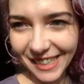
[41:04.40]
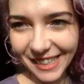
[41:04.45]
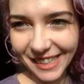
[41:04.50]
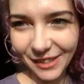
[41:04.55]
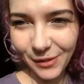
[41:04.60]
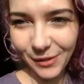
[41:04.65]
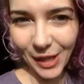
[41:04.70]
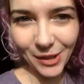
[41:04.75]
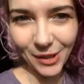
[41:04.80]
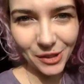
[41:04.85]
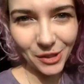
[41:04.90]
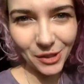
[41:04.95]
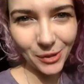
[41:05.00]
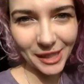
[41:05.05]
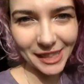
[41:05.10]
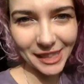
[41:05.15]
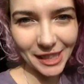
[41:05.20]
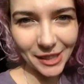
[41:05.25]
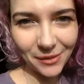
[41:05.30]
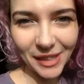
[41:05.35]
in about
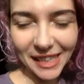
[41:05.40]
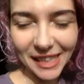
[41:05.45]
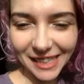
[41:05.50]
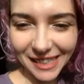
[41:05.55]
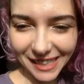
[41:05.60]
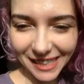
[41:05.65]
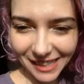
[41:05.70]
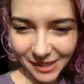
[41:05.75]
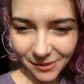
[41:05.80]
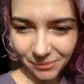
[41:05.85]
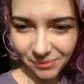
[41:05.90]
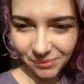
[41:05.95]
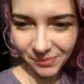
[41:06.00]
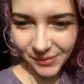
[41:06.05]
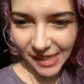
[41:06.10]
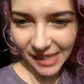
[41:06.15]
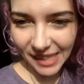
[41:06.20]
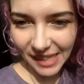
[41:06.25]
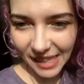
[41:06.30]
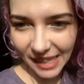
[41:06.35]
20 minutes.
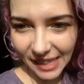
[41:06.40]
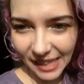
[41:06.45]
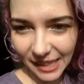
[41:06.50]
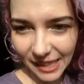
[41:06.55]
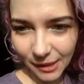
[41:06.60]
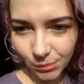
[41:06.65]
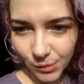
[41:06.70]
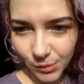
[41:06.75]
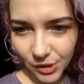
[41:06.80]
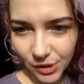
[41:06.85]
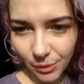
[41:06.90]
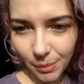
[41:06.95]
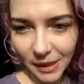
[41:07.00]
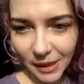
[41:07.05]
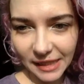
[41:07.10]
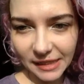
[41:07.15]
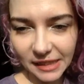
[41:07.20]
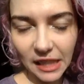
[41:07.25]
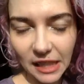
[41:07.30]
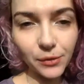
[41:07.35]
So
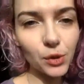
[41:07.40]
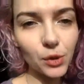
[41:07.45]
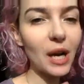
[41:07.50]
please, if